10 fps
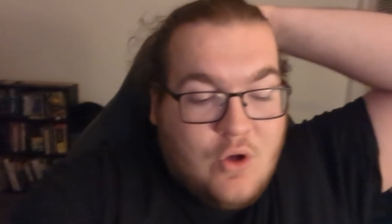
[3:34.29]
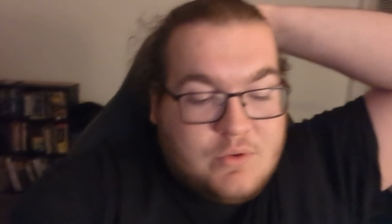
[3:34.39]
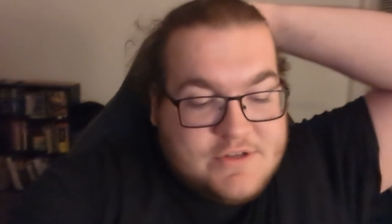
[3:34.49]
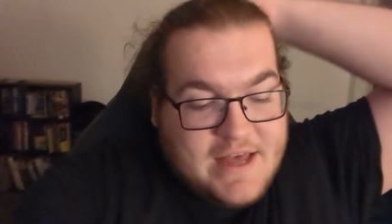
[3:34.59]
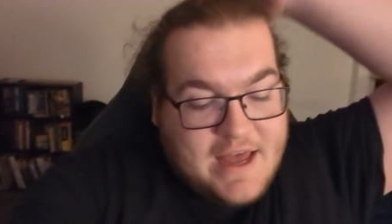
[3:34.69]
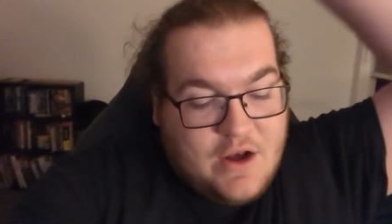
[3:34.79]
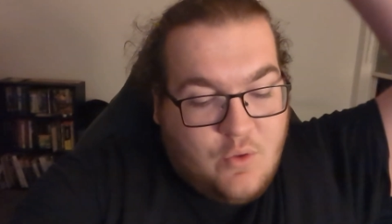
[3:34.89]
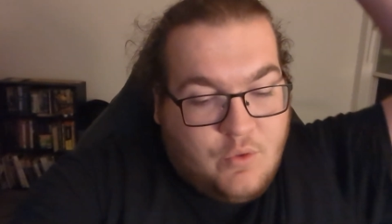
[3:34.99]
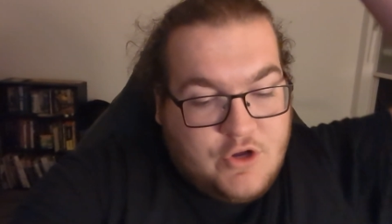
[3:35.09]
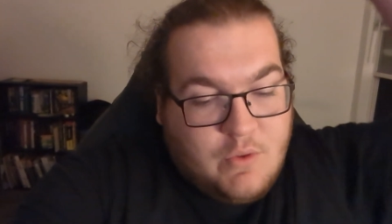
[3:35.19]
Was that
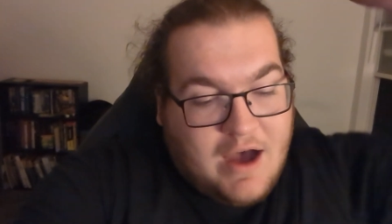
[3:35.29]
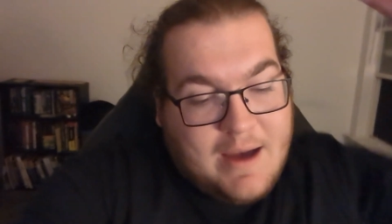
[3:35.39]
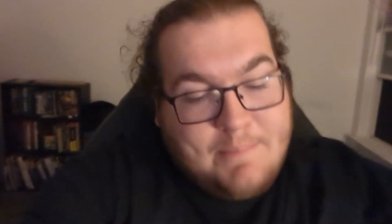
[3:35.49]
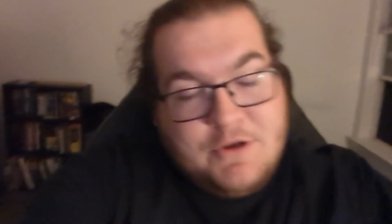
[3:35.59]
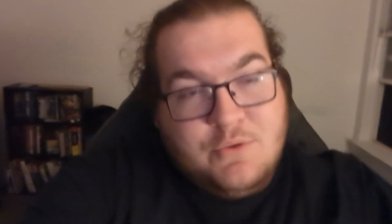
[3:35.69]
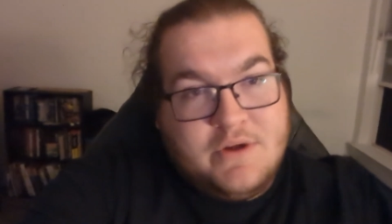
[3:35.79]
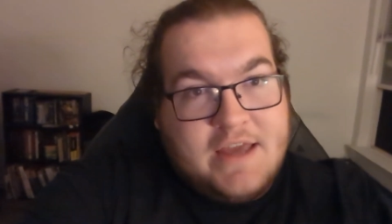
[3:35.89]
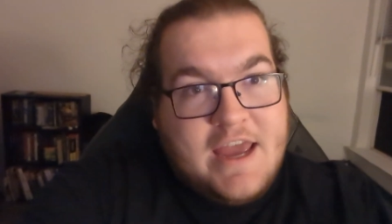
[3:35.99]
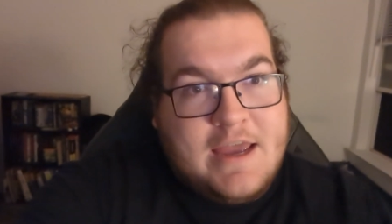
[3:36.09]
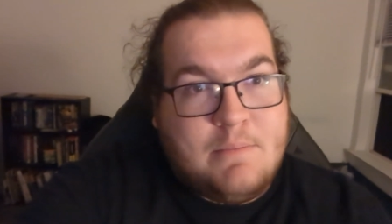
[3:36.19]
when you hop into a
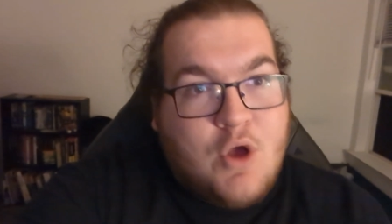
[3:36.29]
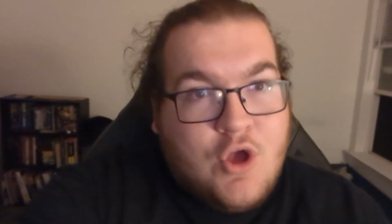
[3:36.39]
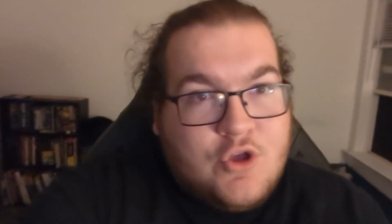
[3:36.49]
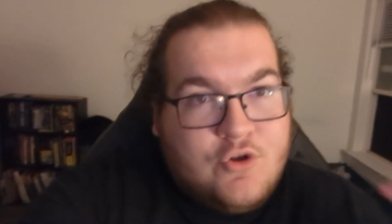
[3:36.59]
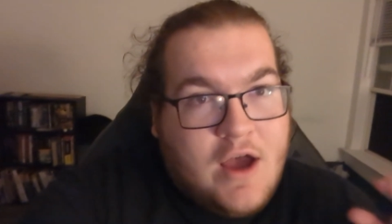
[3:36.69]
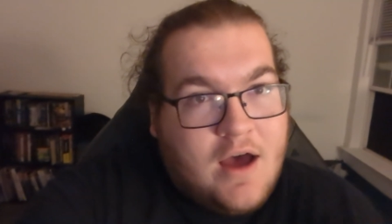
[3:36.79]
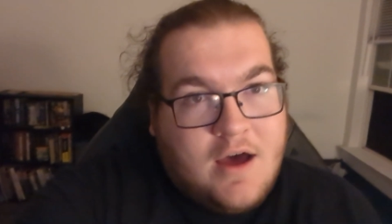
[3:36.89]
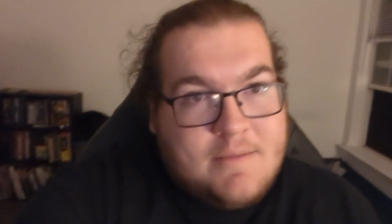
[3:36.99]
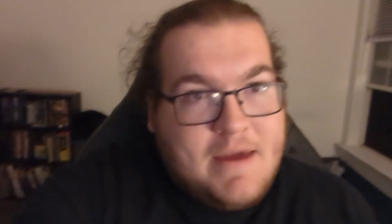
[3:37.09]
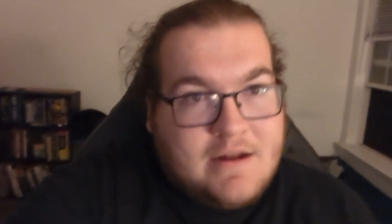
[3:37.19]
game, you're not
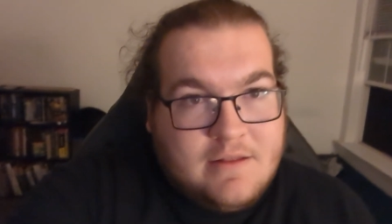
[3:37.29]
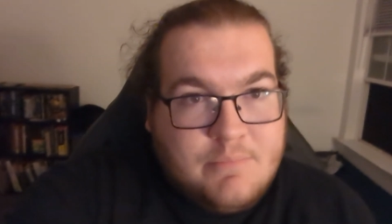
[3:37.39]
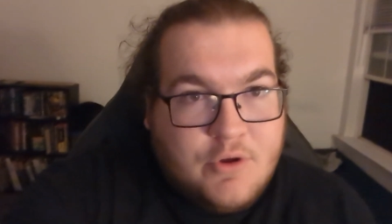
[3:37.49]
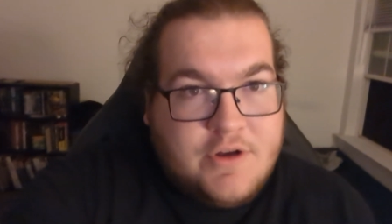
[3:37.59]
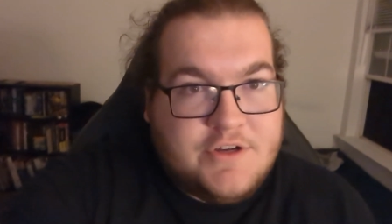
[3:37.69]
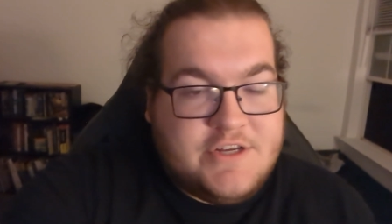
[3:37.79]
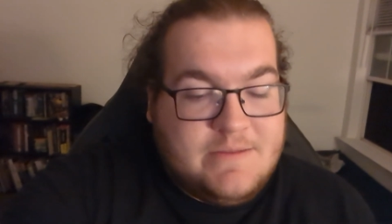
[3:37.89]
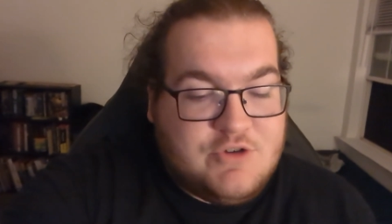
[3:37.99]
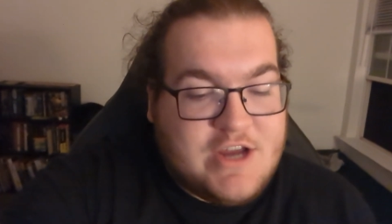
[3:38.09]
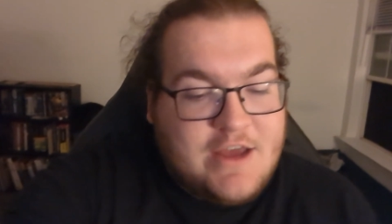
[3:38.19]
automatically put into
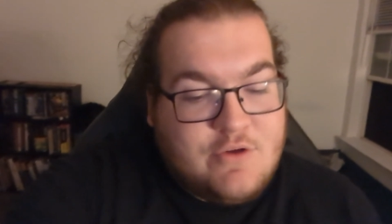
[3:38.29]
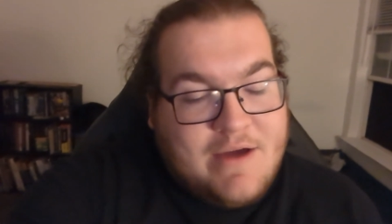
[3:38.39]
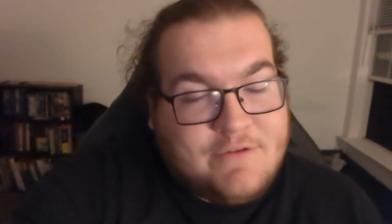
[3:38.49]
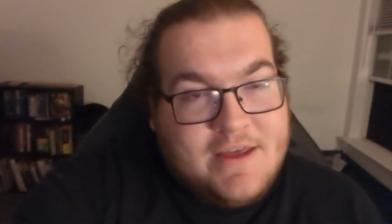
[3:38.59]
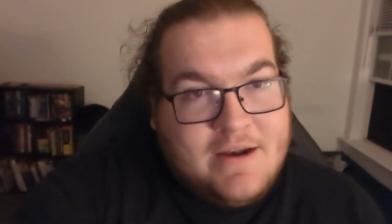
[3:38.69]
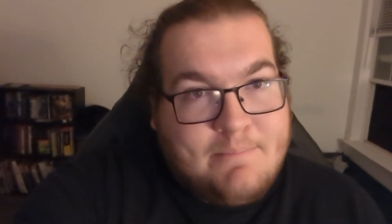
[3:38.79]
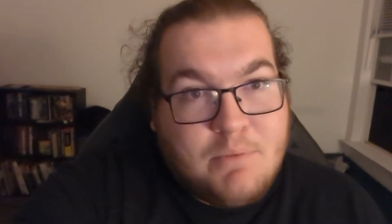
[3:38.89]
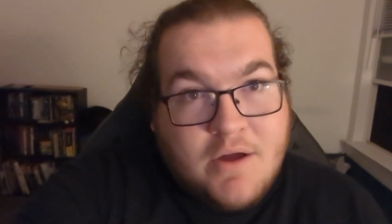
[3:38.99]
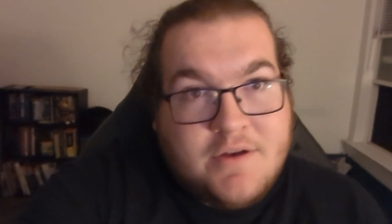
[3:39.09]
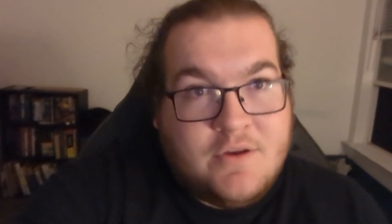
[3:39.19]
team chat. You have to hit a
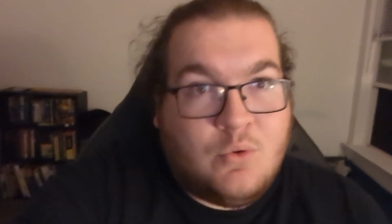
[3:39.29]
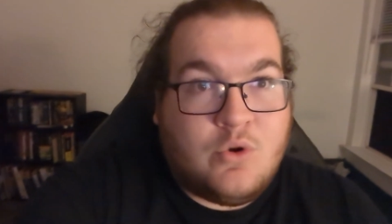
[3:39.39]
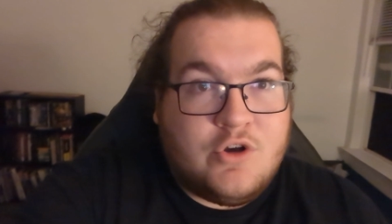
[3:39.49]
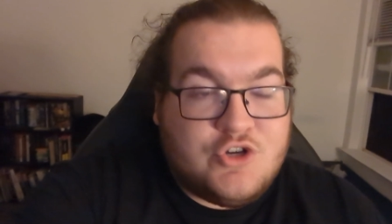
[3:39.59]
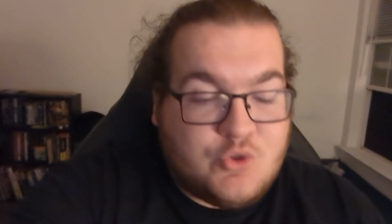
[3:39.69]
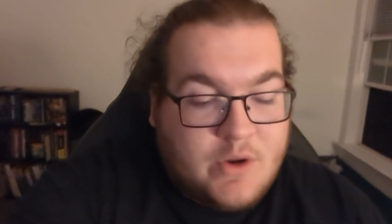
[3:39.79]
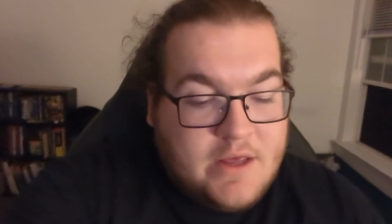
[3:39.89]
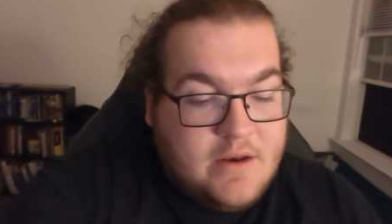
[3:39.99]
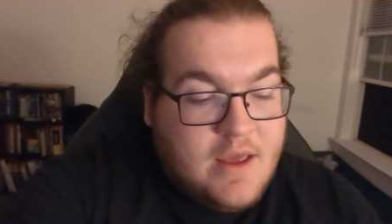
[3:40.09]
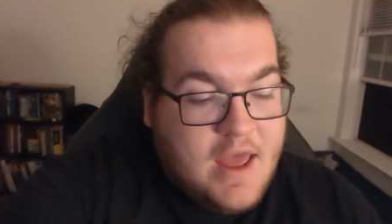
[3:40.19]
button in order to join it,